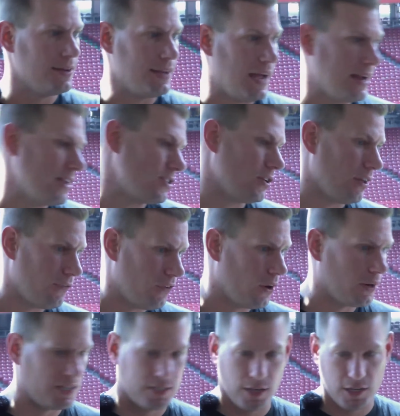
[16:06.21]
Not necessarily
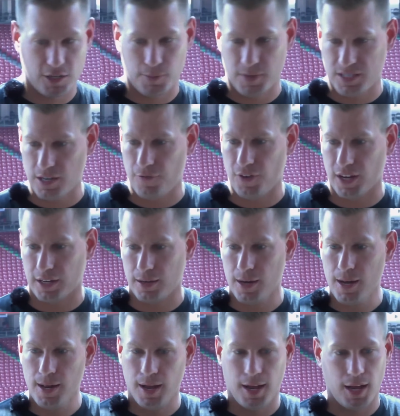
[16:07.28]
focus on specific
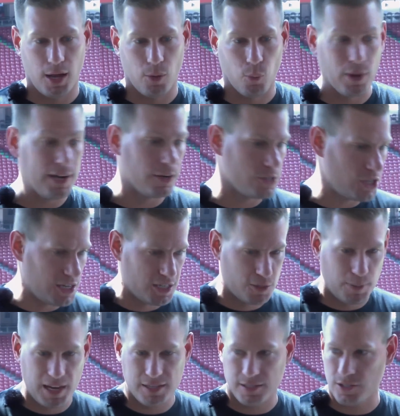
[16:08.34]
winners in
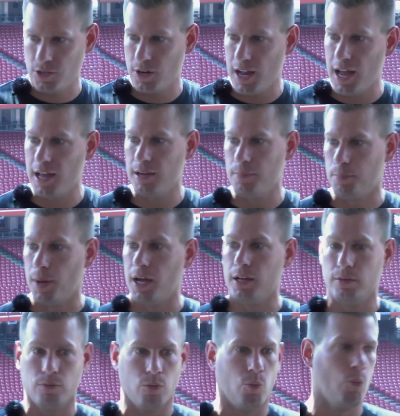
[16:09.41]
spaces or not,
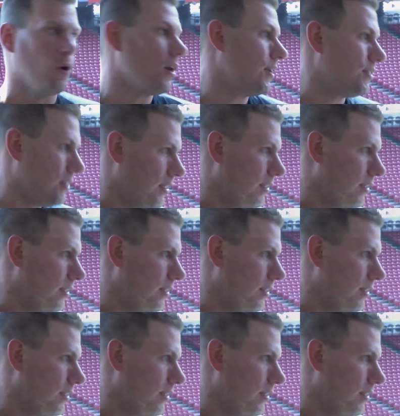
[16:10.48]
but what is